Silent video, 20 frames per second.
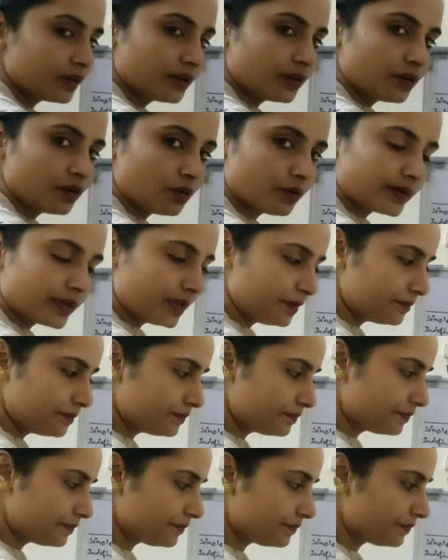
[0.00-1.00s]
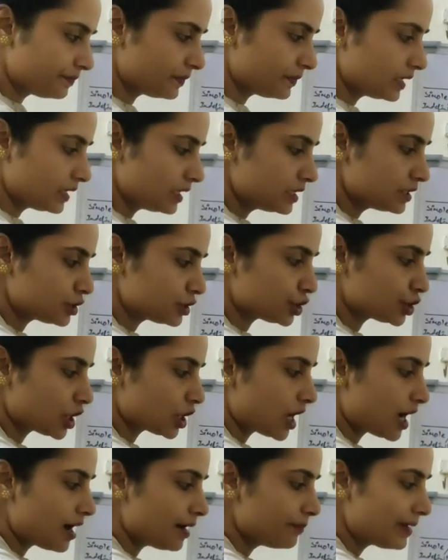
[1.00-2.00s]
Okay,
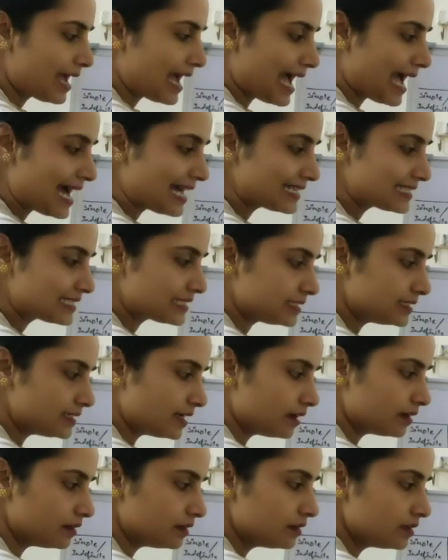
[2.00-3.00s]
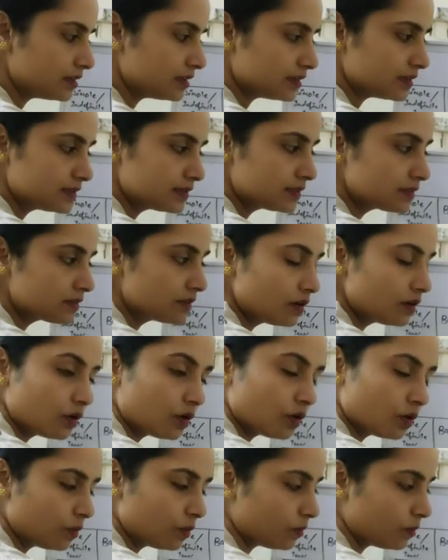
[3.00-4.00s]
Shyam has done his
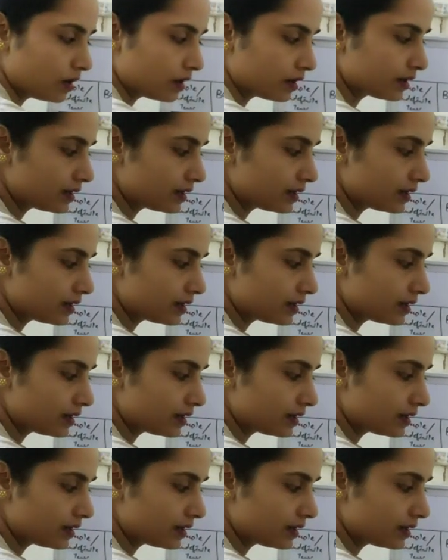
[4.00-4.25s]
homework.